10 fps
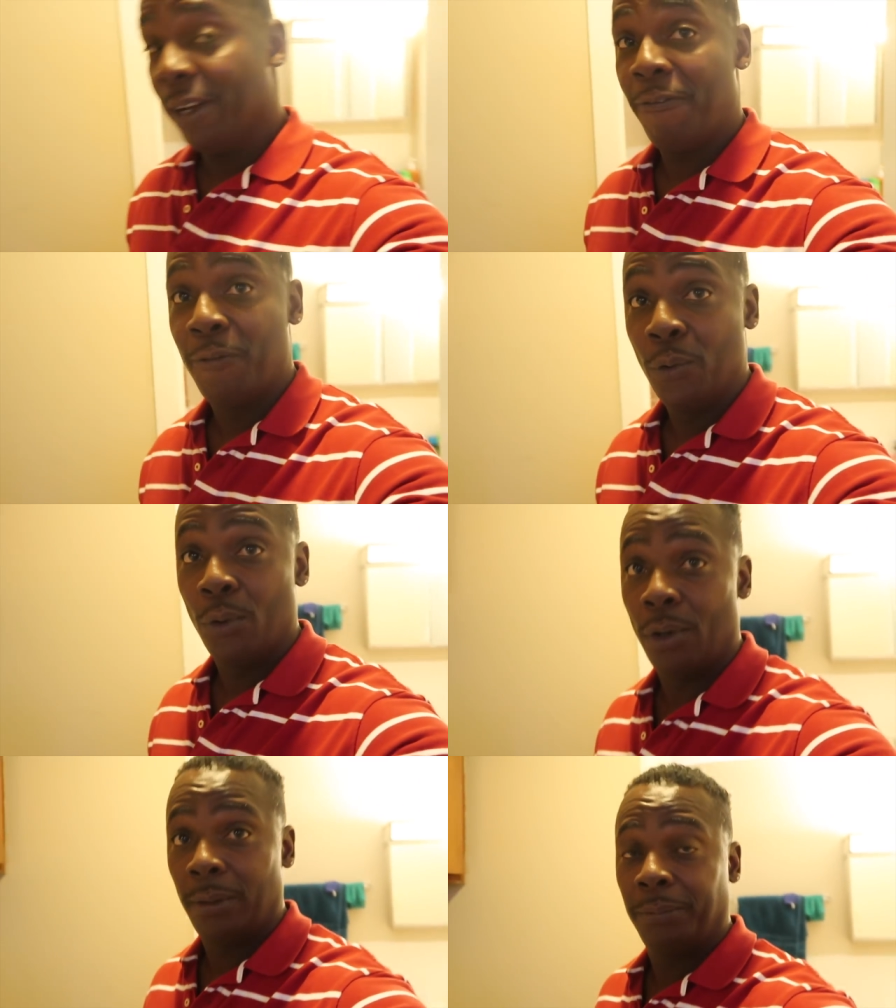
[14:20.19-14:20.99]
eat a
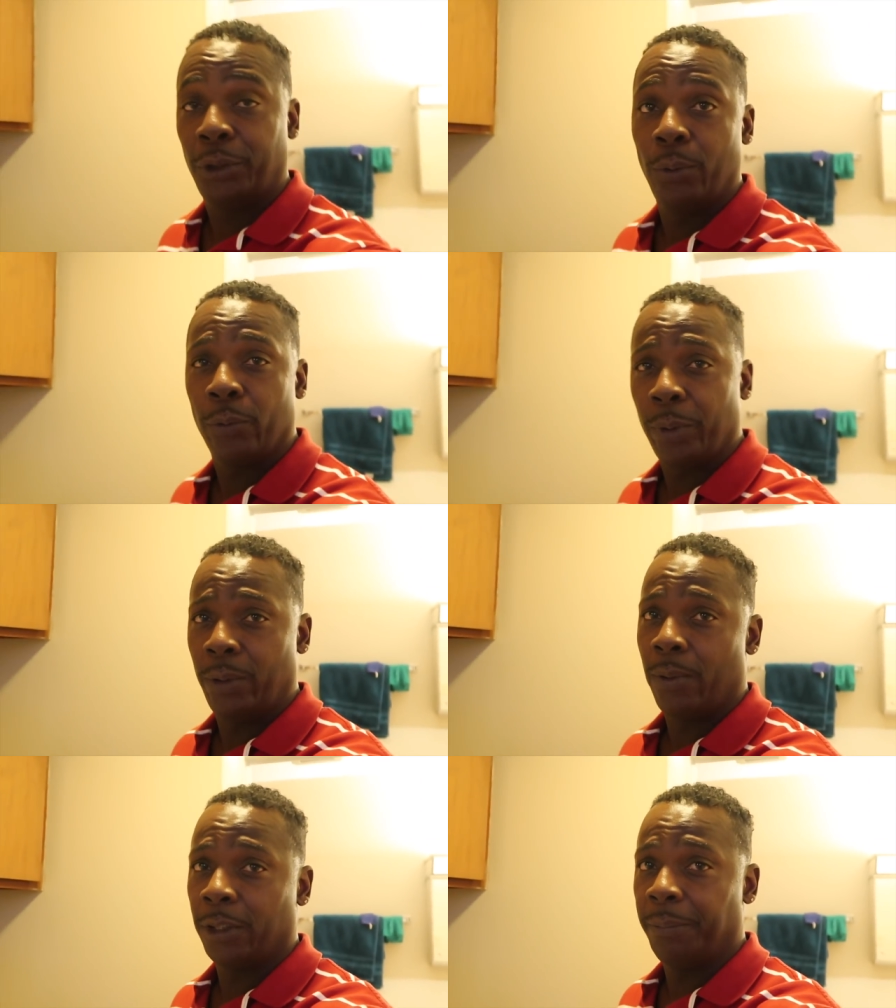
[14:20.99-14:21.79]
full two or
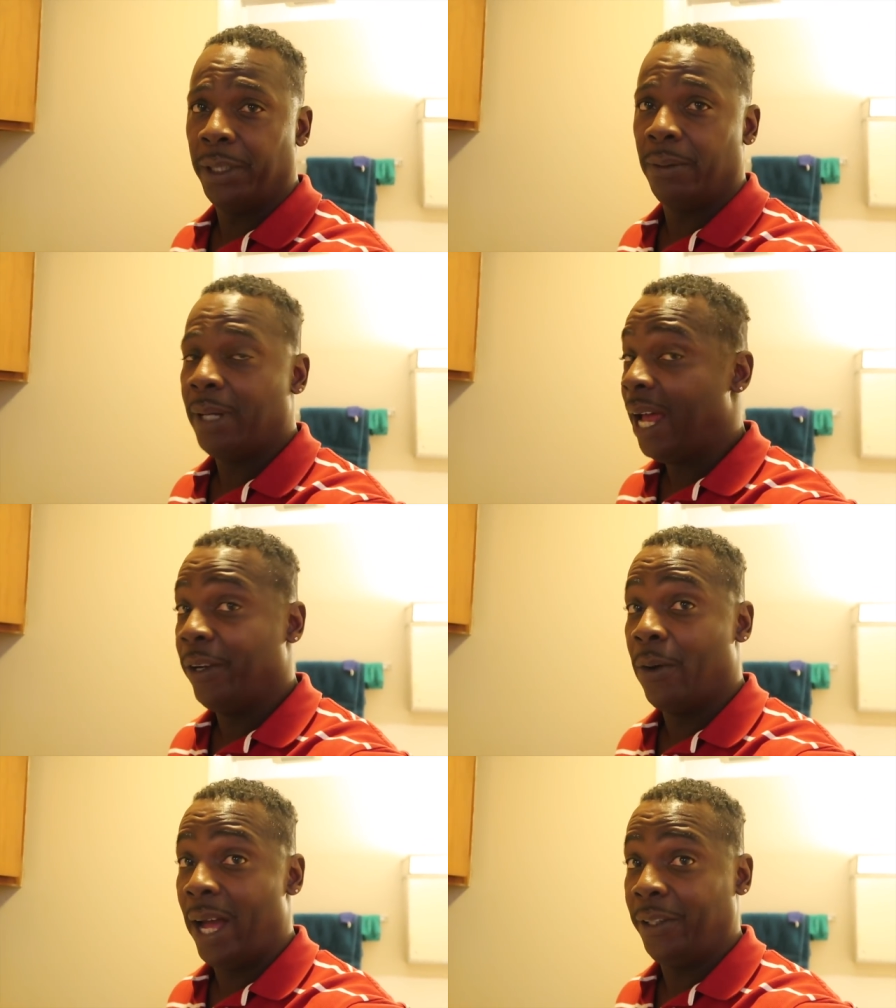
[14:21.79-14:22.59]
three course meal? I
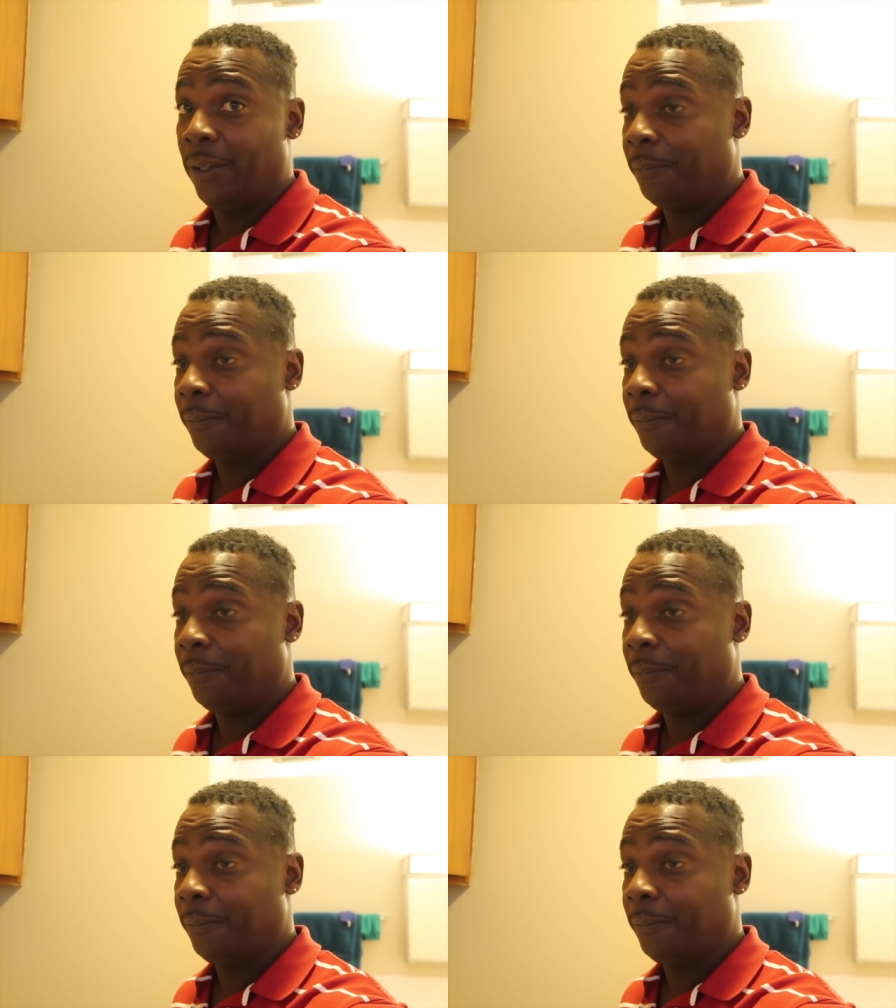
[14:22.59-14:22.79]
know I